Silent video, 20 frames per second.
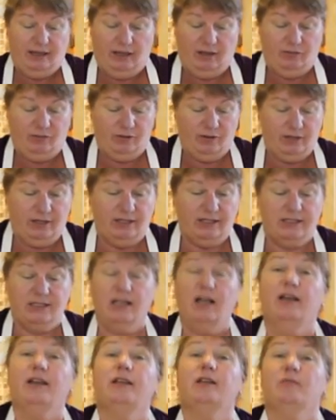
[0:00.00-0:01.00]
if it
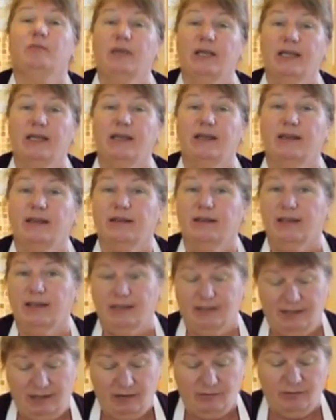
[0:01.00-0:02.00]
excited me,
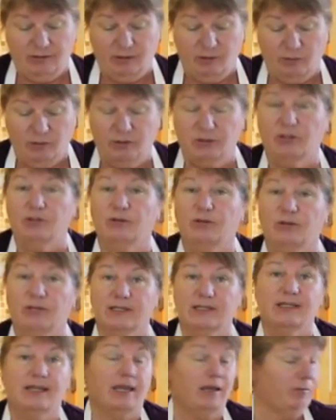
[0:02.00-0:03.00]
it definitely would do the
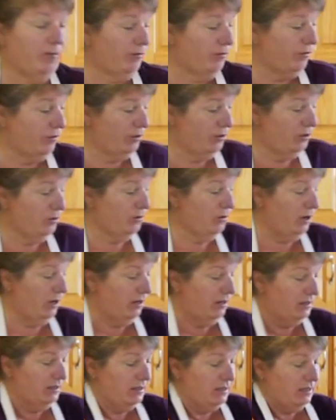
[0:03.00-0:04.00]
same for you
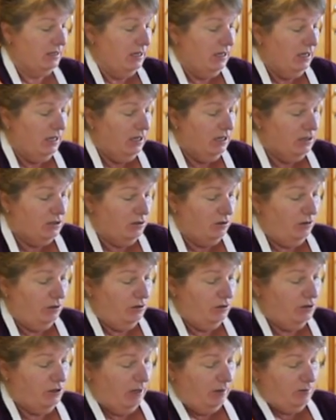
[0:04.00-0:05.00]
guys. So
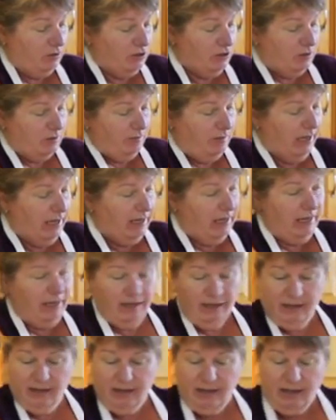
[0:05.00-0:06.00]
I'm just
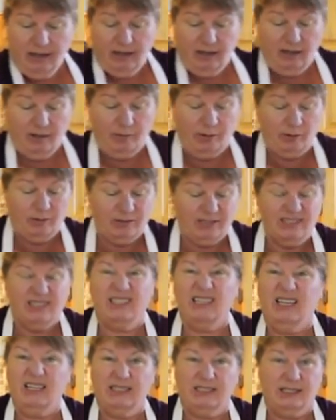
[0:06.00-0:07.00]
making about
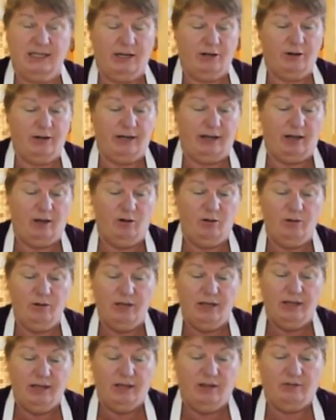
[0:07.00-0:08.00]
6 here now
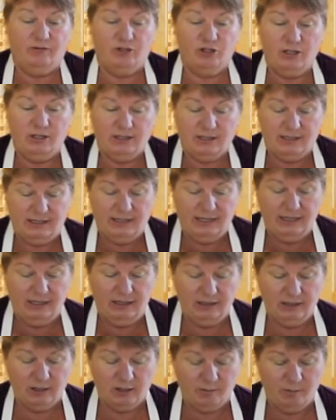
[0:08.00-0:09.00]
of just
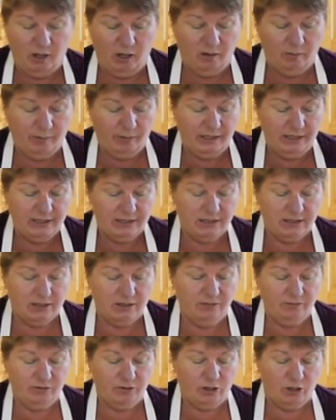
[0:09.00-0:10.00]
little small pieces
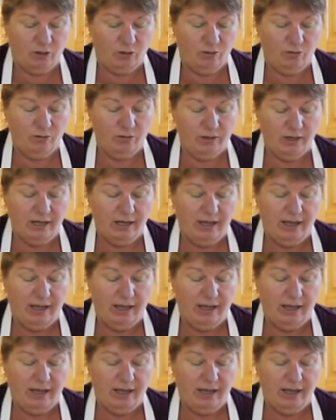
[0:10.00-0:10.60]
of dough,